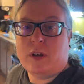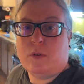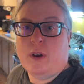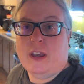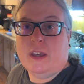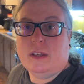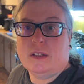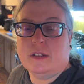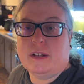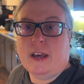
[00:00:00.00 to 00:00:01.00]
anyway,
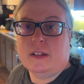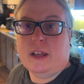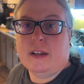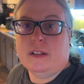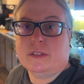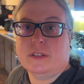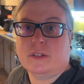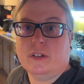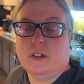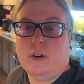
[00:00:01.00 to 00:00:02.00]
not a lot else is
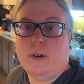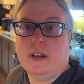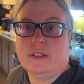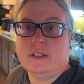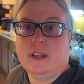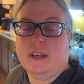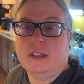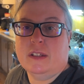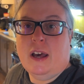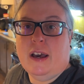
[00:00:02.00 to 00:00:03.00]
going to go on
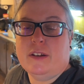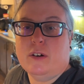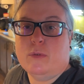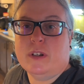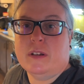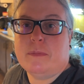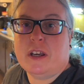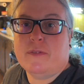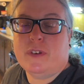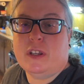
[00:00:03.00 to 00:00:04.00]
tonight. I know we didn't
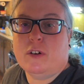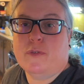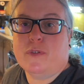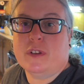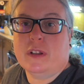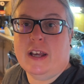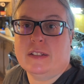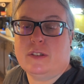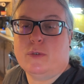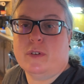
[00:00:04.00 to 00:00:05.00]
make a video for the
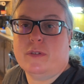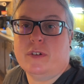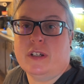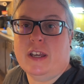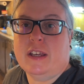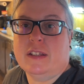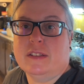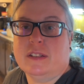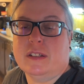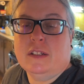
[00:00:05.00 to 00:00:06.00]
last two or three
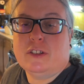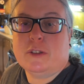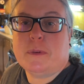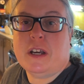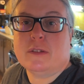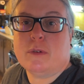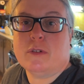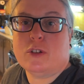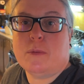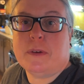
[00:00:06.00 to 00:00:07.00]
days. and Just because we were
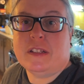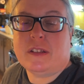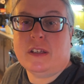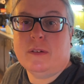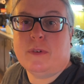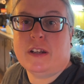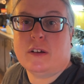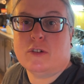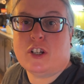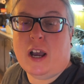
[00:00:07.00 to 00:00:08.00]
so busy, we had to
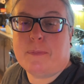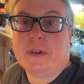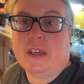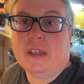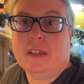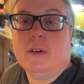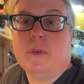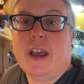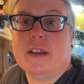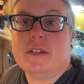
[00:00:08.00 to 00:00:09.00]
go shopping.
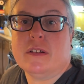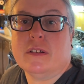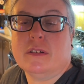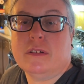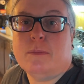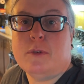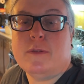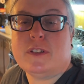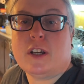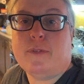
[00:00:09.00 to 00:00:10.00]
We had to
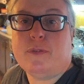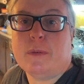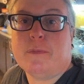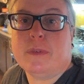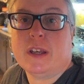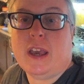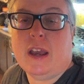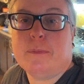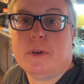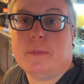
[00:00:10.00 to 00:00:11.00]
move stuff from the
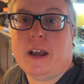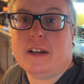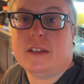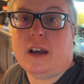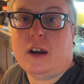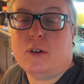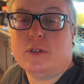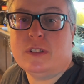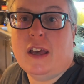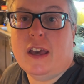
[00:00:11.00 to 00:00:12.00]
camper back to the
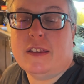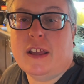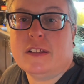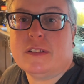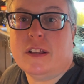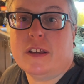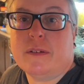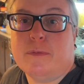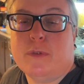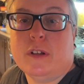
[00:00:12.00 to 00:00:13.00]
house. And that's like
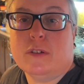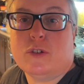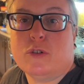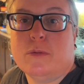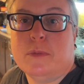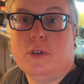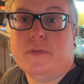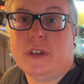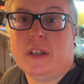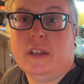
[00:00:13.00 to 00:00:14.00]
real true
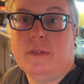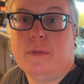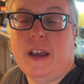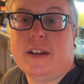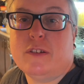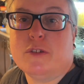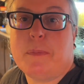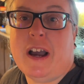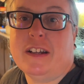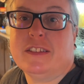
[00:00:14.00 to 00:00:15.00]
moving. We had to use
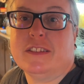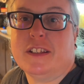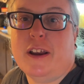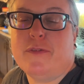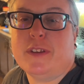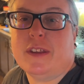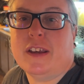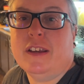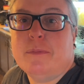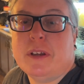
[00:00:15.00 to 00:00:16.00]
boxes and
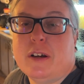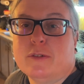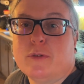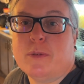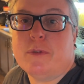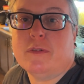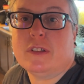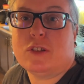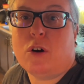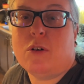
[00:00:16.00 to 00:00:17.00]
everything because we moved
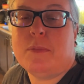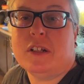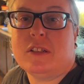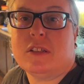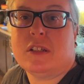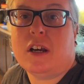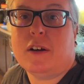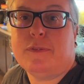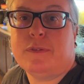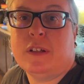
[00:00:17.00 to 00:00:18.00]
so much
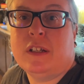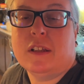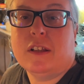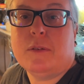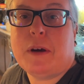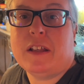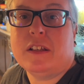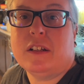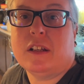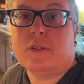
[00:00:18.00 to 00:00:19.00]
stuff little by
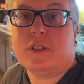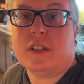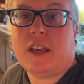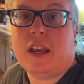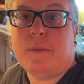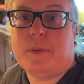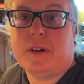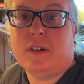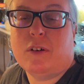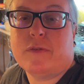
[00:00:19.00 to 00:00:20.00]
little out to the
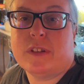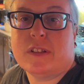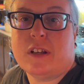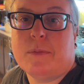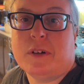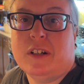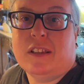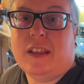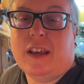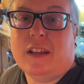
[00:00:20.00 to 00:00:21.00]
camper over the summer
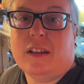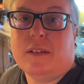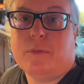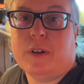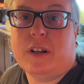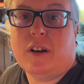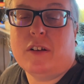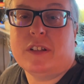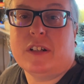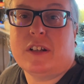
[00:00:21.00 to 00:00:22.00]
that when it
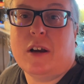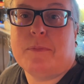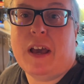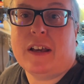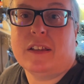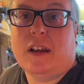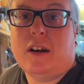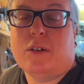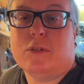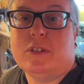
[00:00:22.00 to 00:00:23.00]
all needed to come back in the
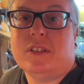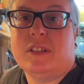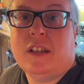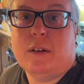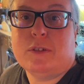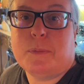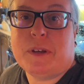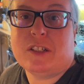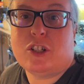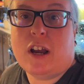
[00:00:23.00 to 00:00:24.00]
house, it was a
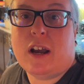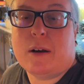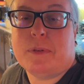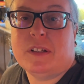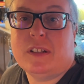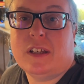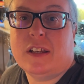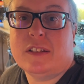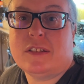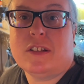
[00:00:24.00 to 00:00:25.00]
big job.
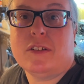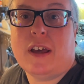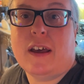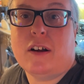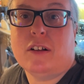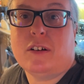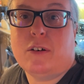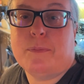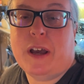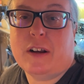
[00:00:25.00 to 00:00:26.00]
And it's still not all
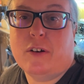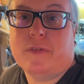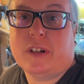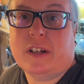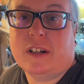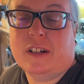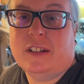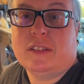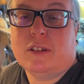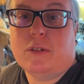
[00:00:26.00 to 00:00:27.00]
back over here.
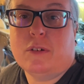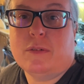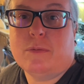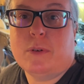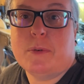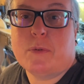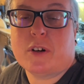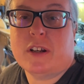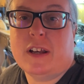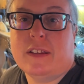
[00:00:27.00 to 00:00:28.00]
So we'll be
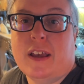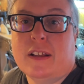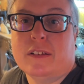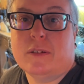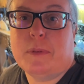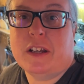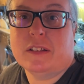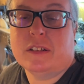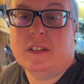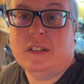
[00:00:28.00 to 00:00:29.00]
working on that little by
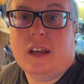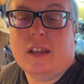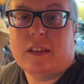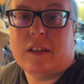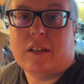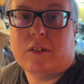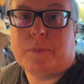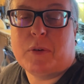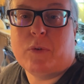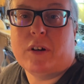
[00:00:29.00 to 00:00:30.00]
little, and then it'll
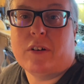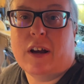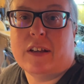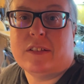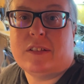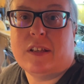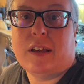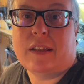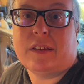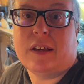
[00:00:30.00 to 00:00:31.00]
be winterized
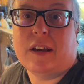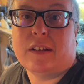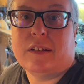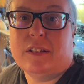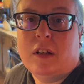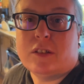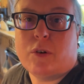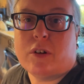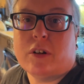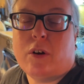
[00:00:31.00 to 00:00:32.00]
at the end. So
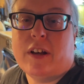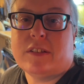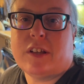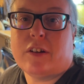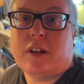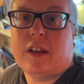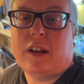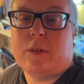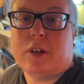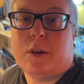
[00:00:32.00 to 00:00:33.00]
we're gonna go ahead and say goodnight,
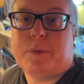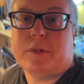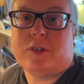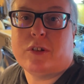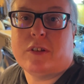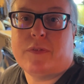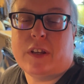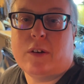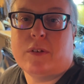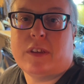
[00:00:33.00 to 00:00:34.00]
and we hope you enjoyed the
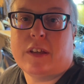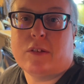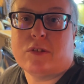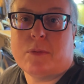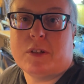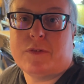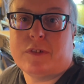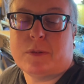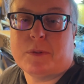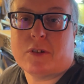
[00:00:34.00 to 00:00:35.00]
video, and thank you so much for
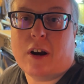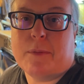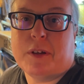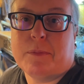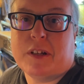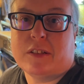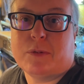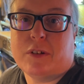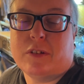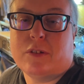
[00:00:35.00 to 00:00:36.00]
subscribing because
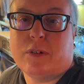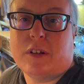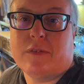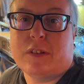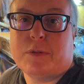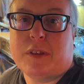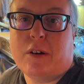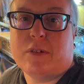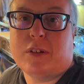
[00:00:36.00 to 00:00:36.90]
we couldn't do any of this without